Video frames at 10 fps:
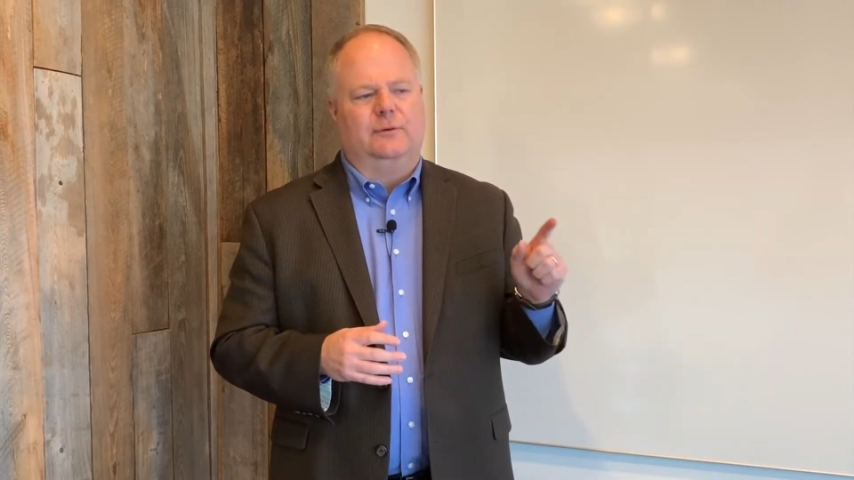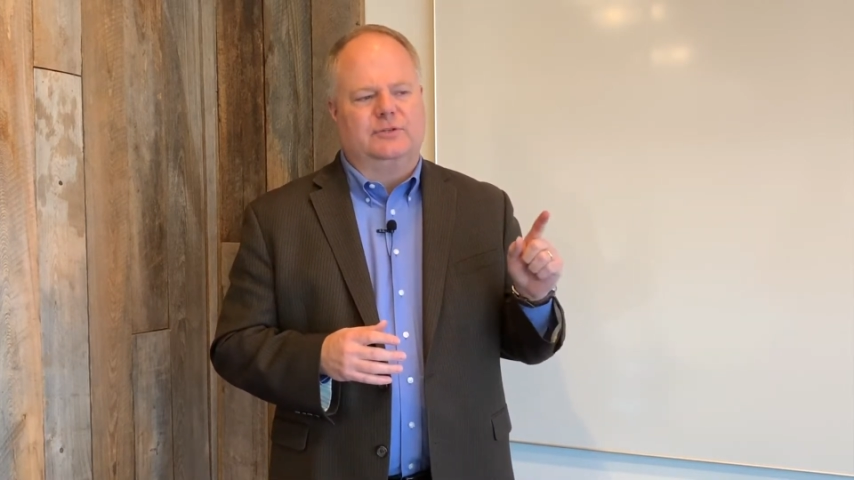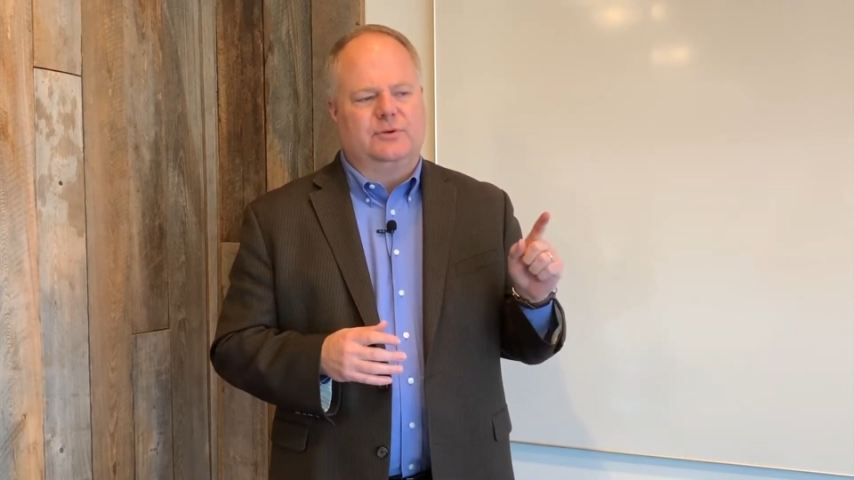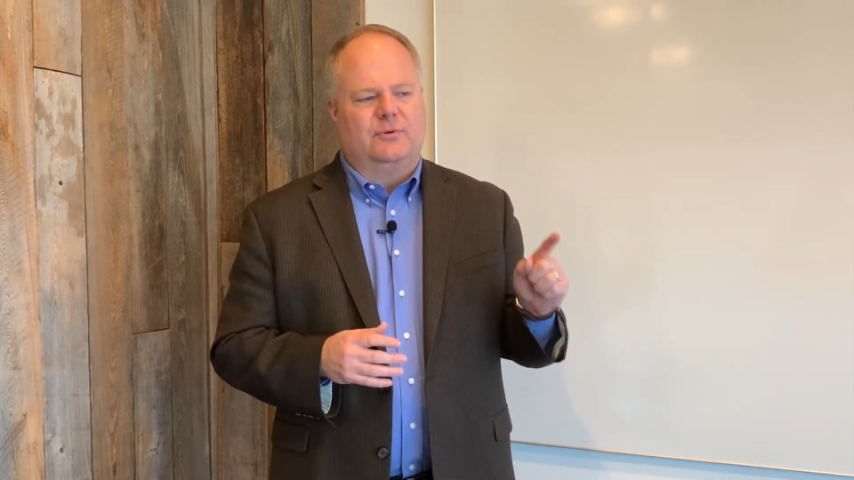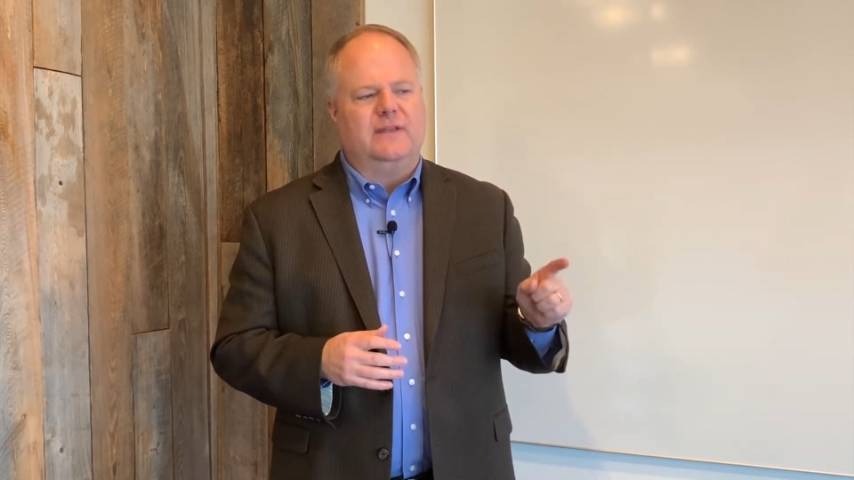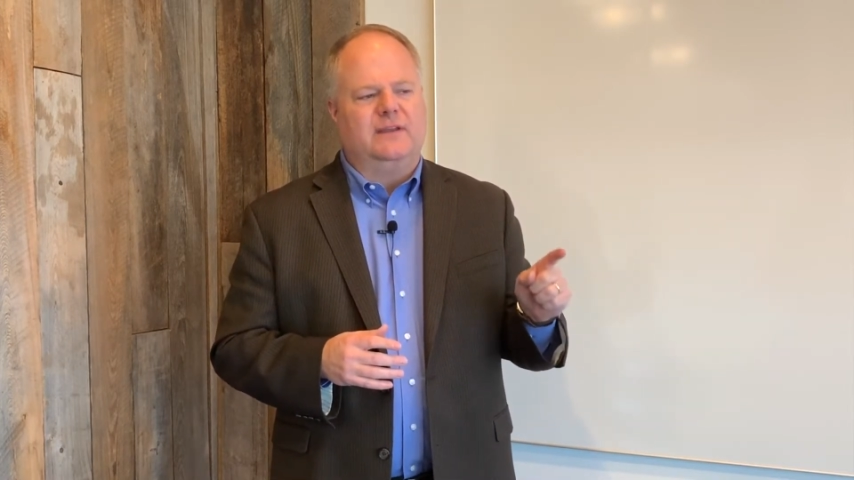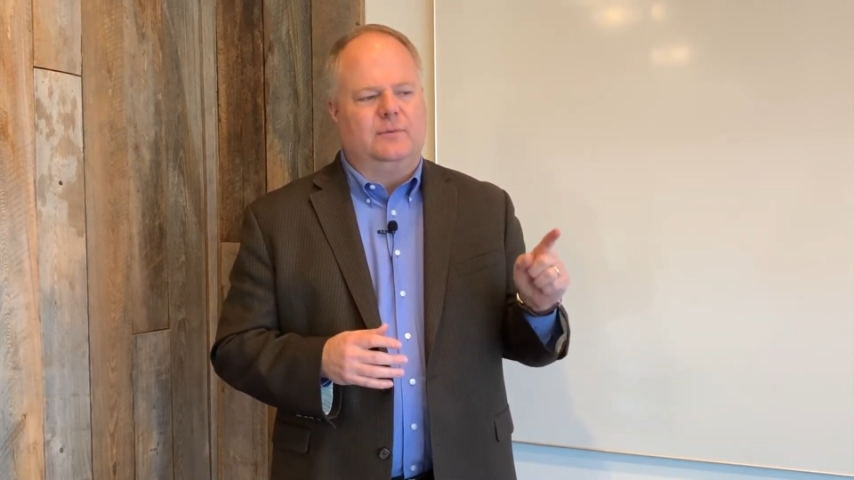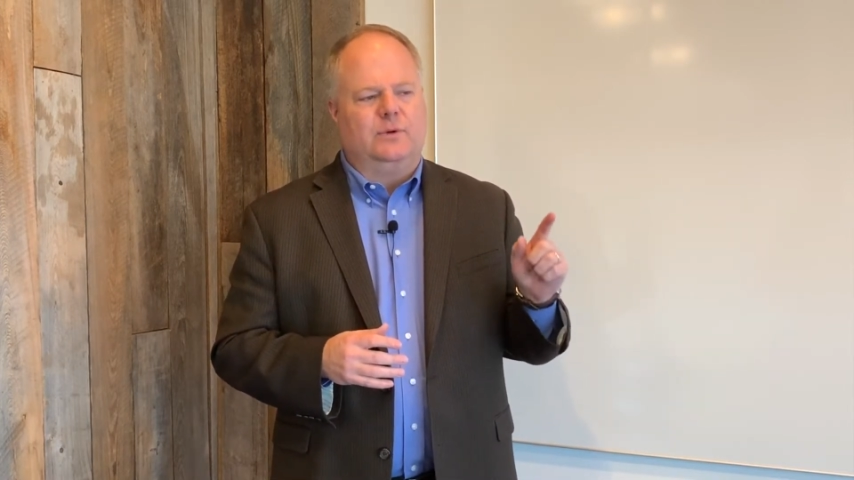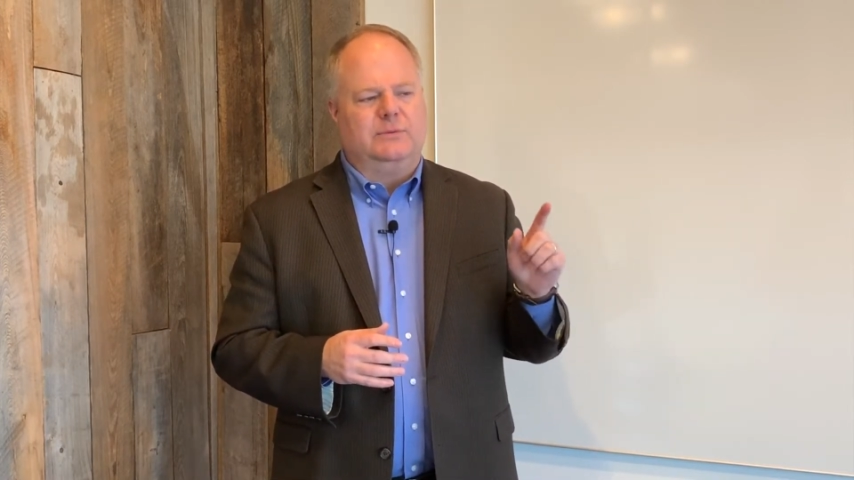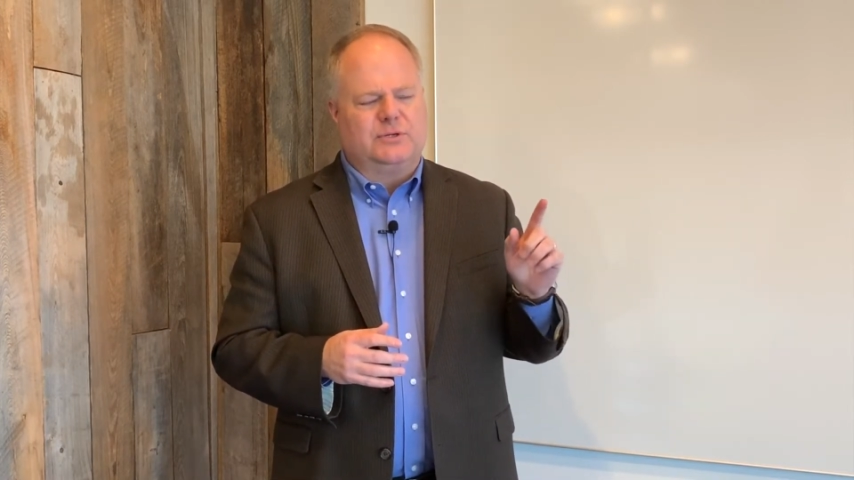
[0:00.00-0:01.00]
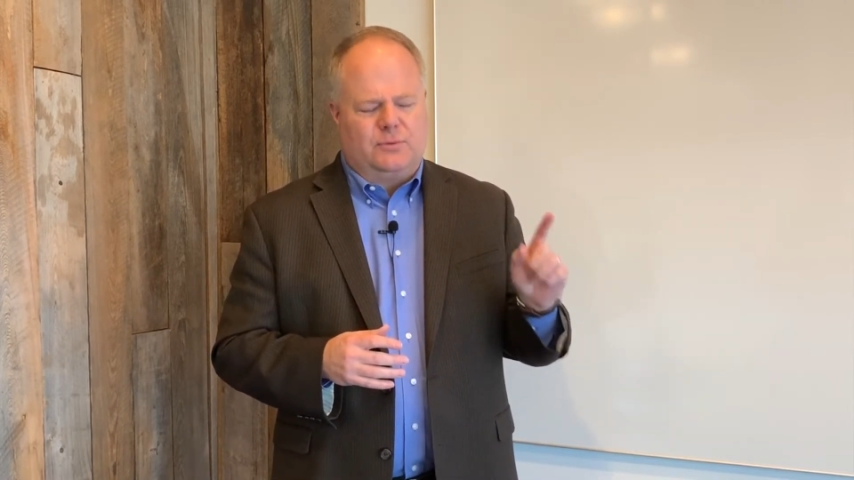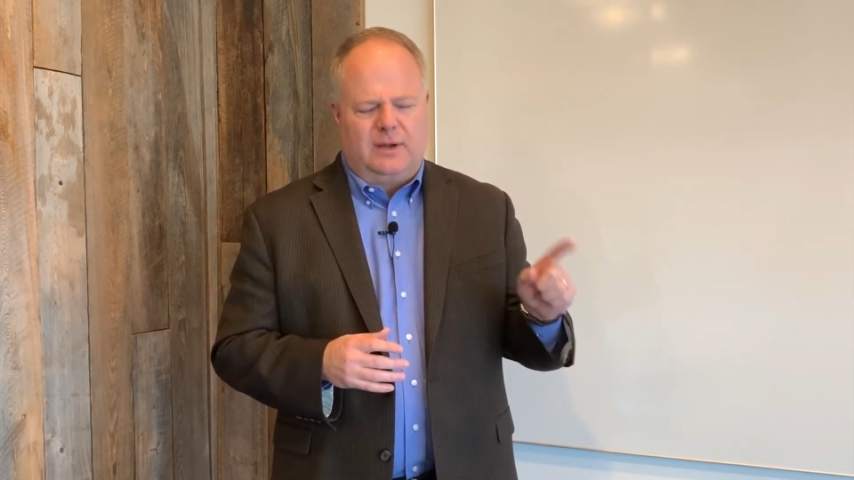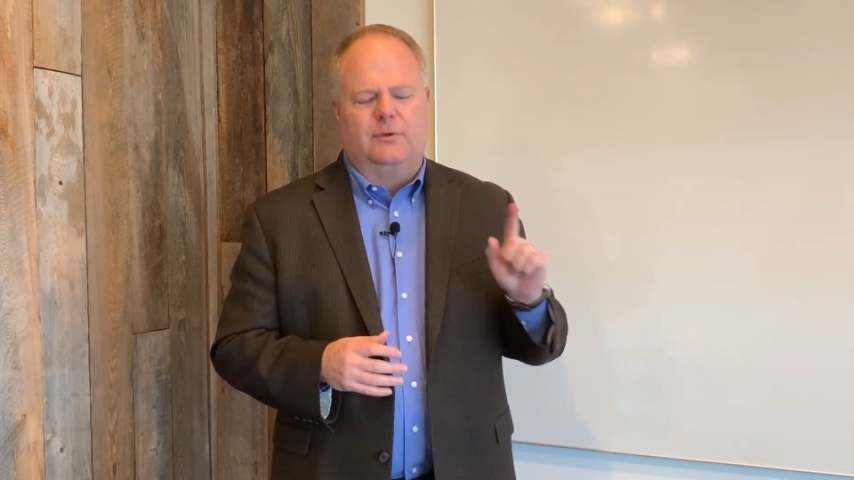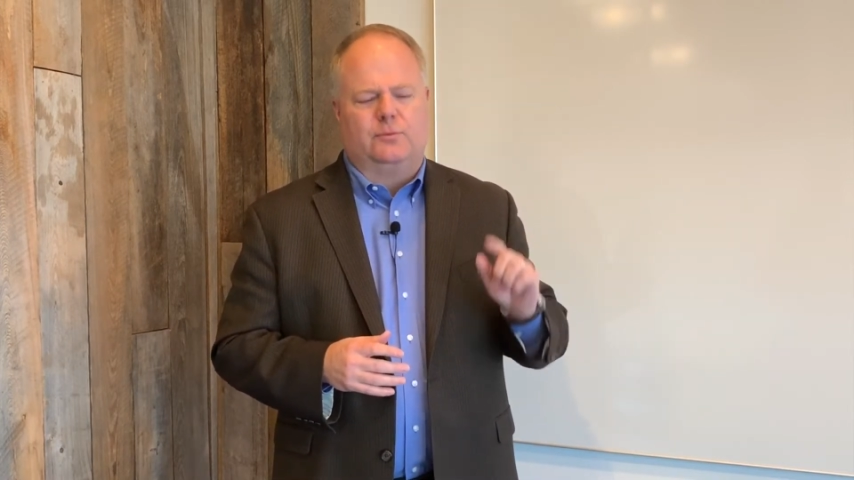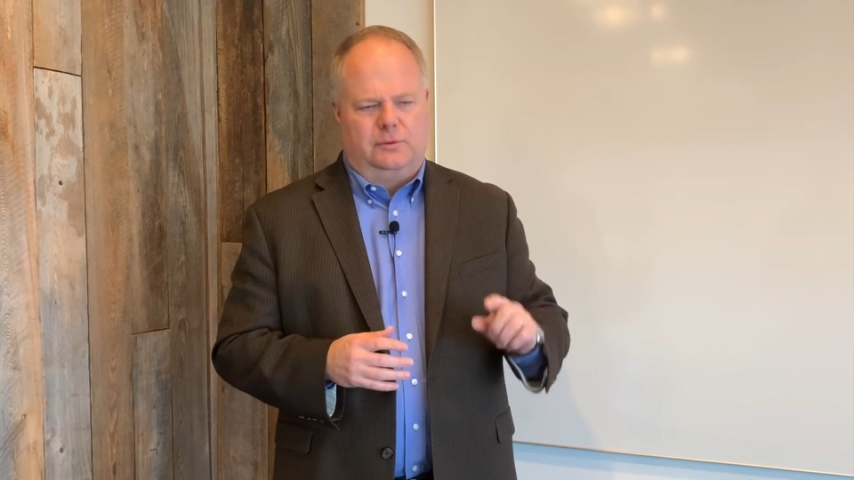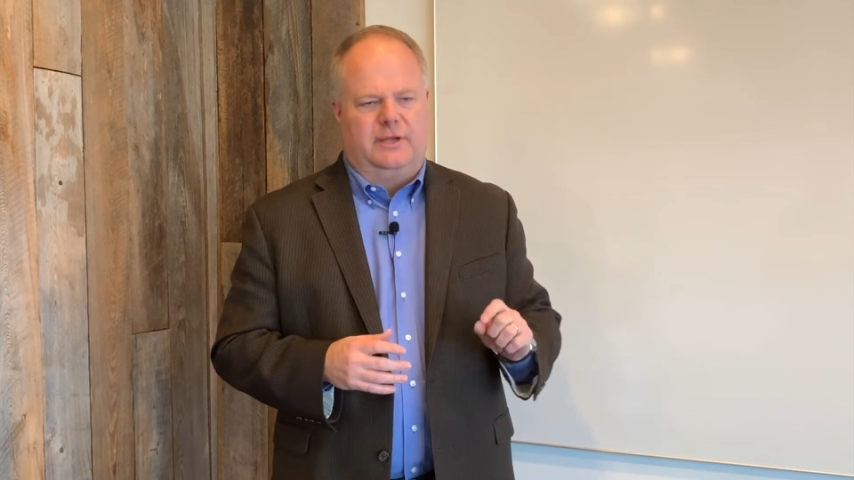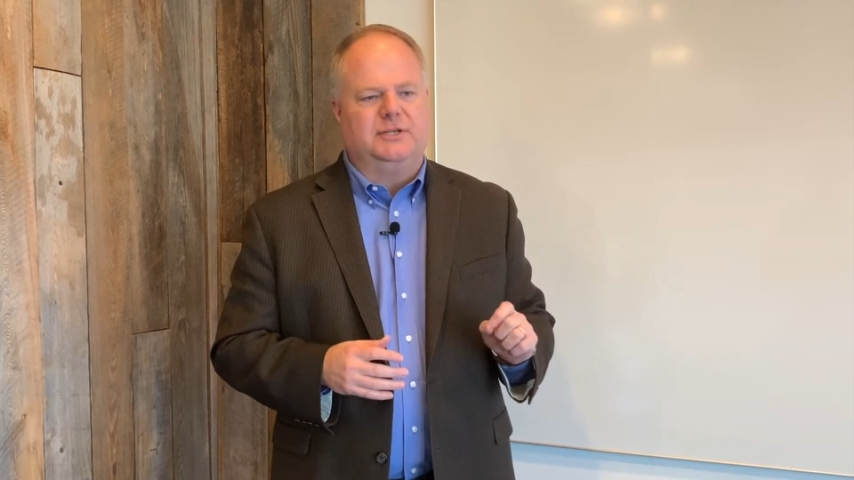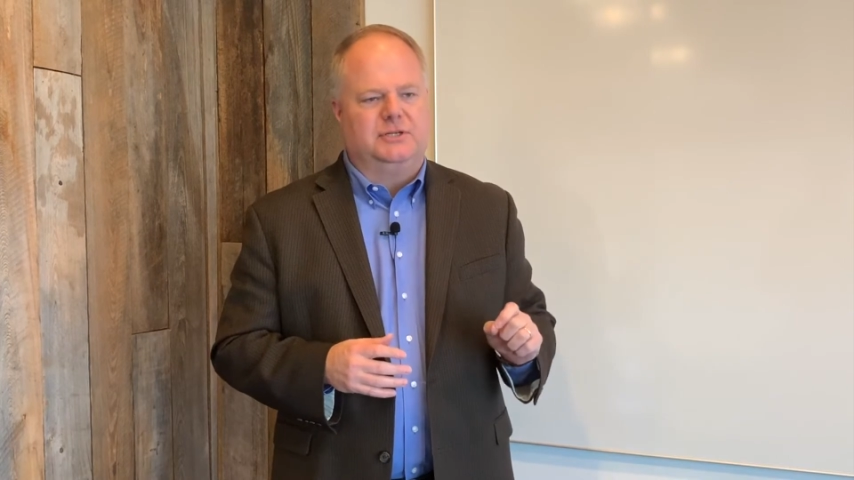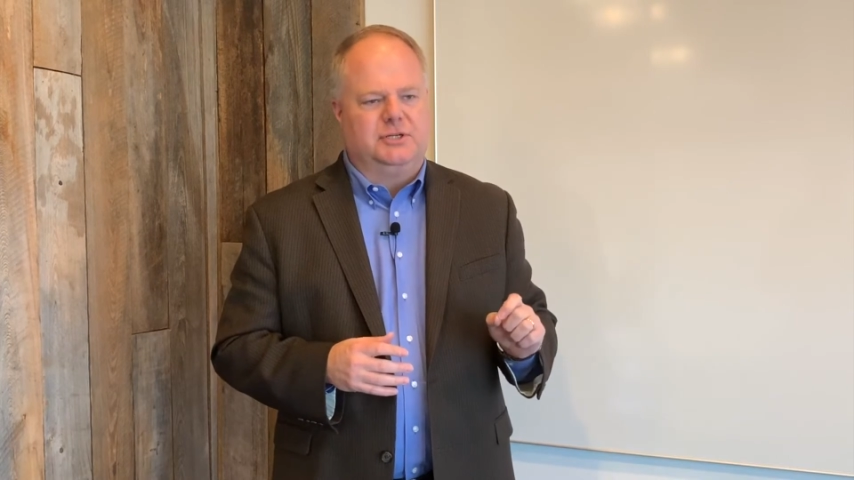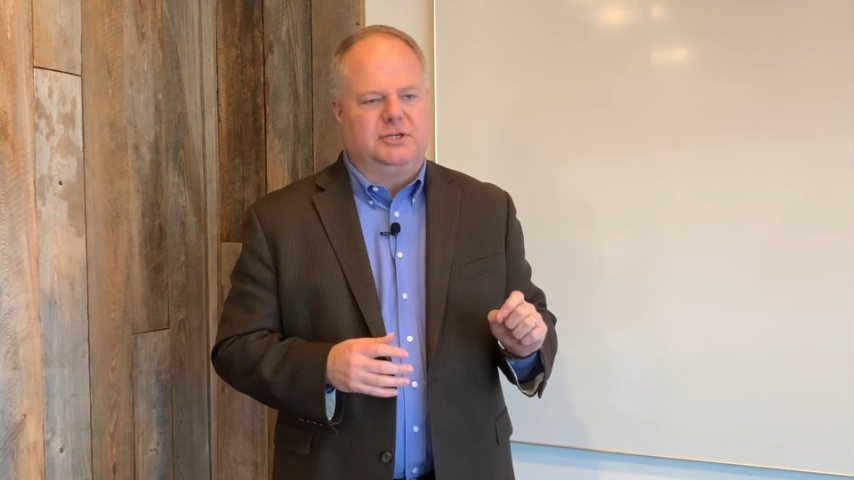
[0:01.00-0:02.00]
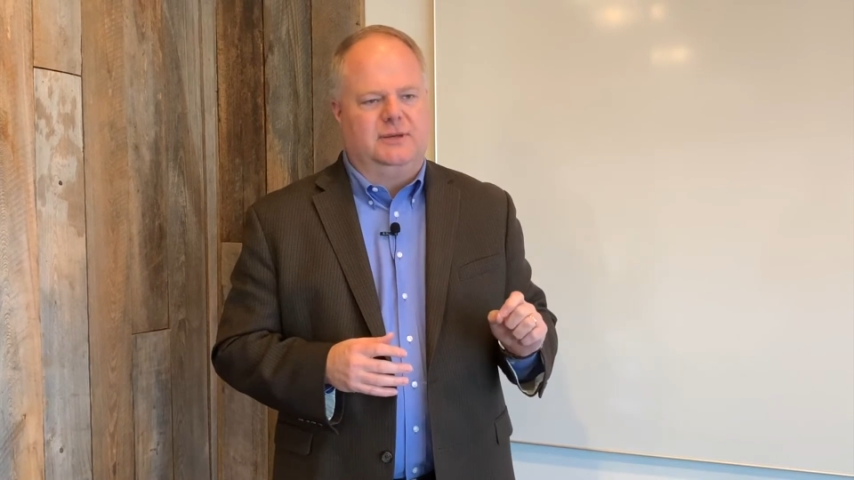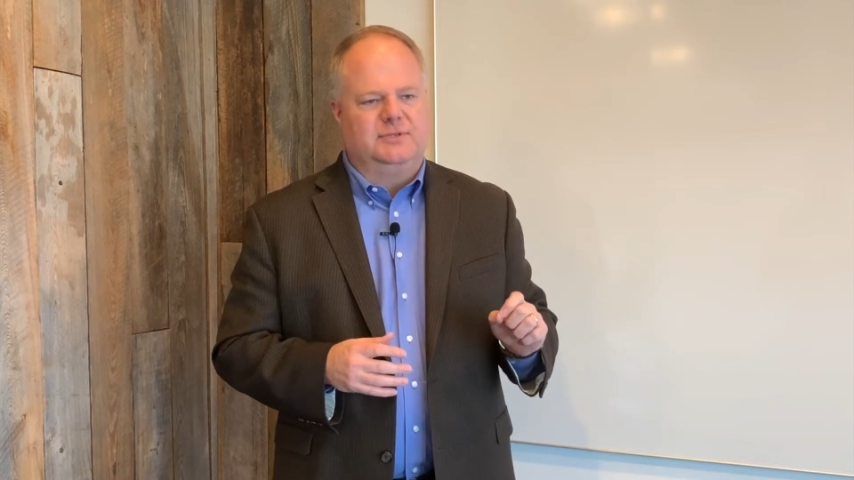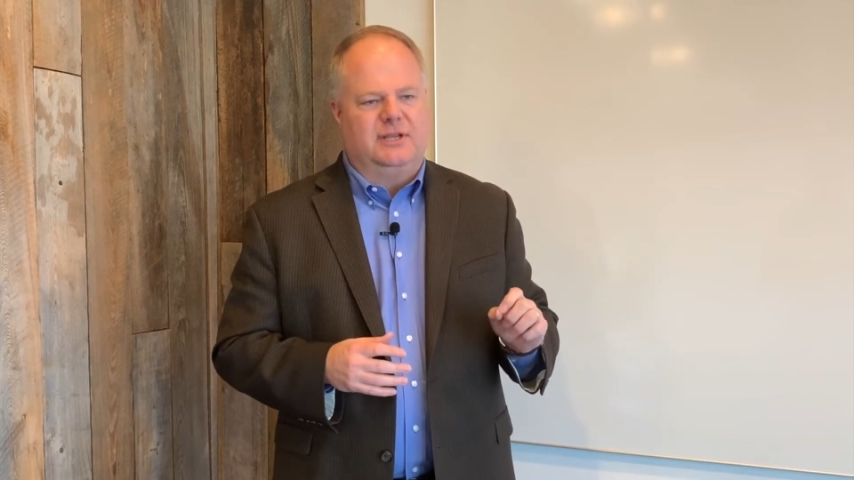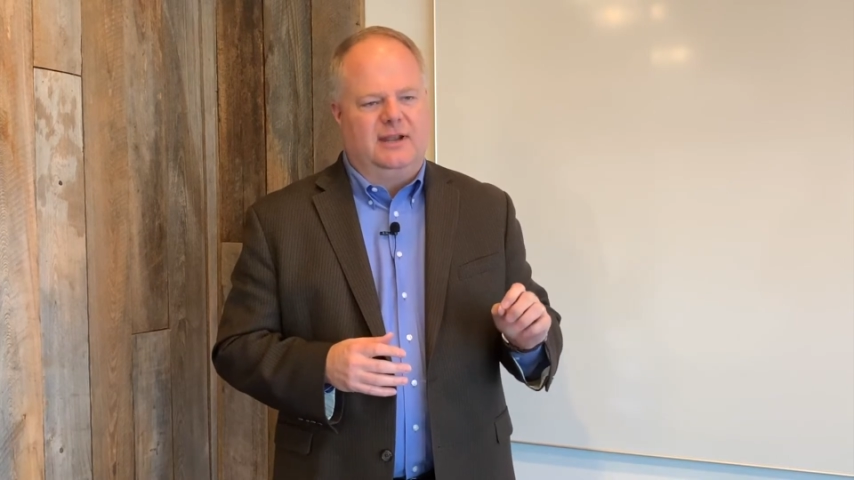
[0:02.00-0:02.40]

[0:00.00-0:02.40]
it was great that he was great with relationships,